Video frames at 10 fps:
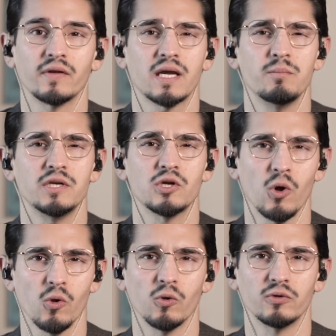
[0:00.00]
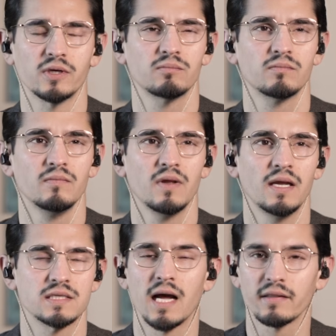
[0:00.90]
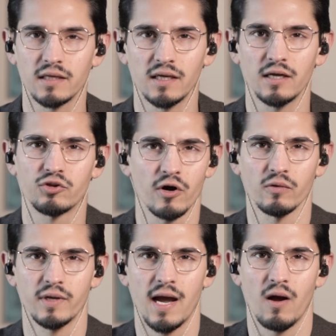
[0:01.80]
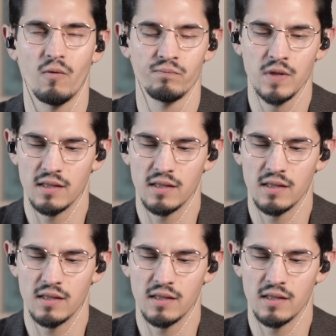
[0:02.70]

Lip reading: that can be told is not the eternal Tao.